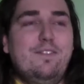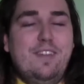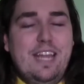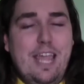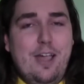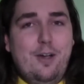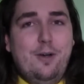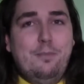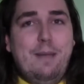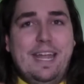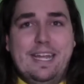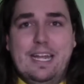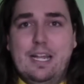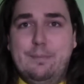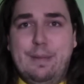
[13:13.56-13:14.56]
video
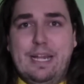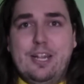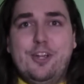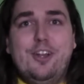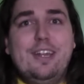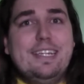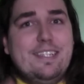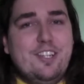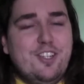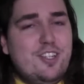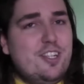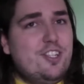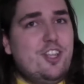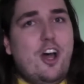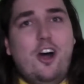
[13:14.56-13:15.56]
by Kellie Pickler. Listen to
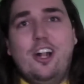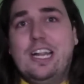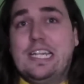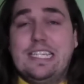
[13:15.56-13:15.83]
the song.